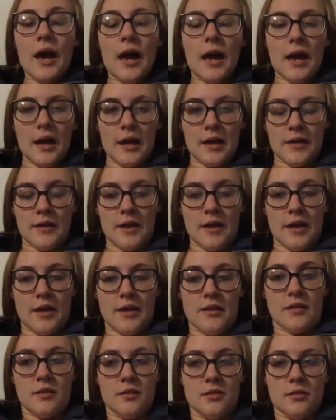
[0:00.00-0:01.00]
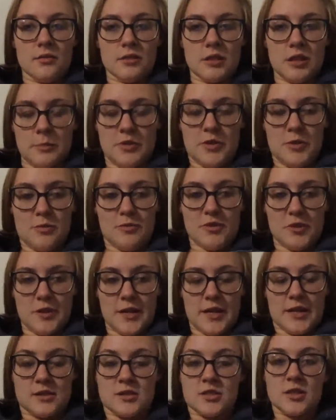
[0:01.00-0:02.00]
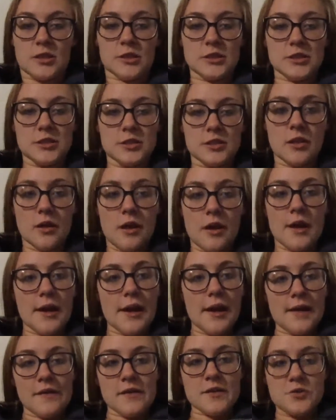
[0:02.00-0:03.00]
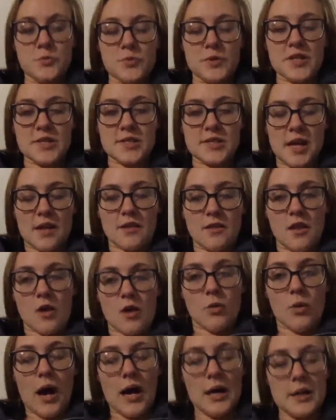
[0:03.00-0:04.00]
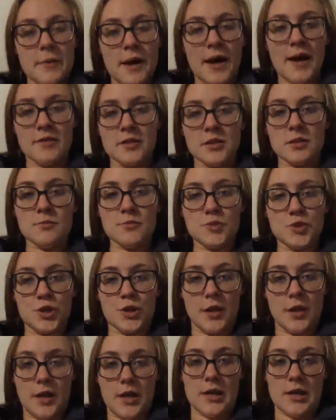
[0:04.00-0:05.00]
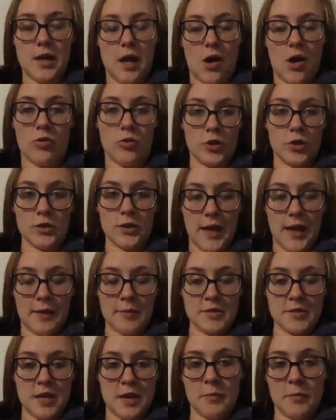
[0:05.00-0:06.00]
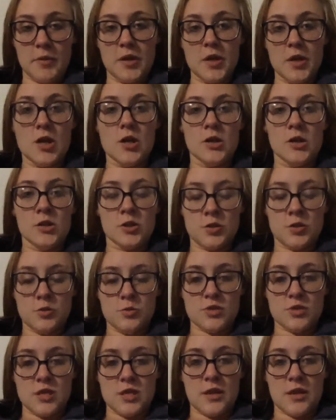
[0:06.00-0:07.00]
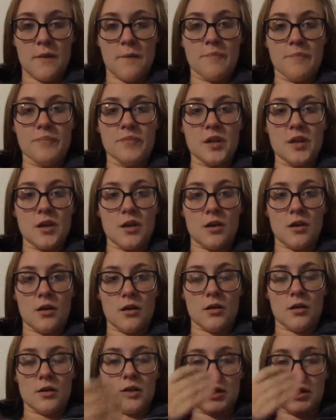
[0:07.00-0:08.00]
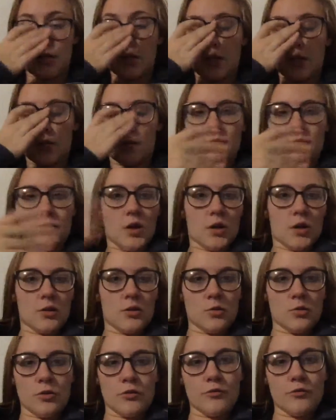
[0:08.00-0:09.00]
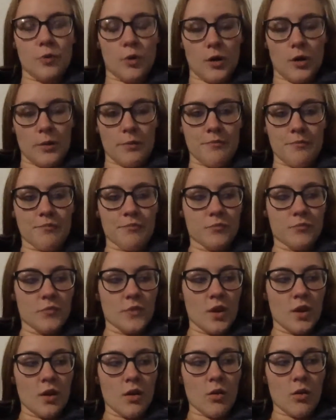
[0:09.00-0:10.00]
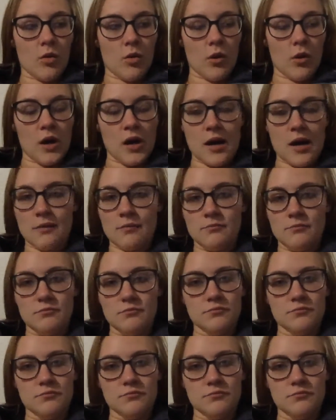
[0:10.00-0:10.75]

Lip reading: and then compute their answers. In this redesign, though, I am having them turn it in on their laptop using either a Google form or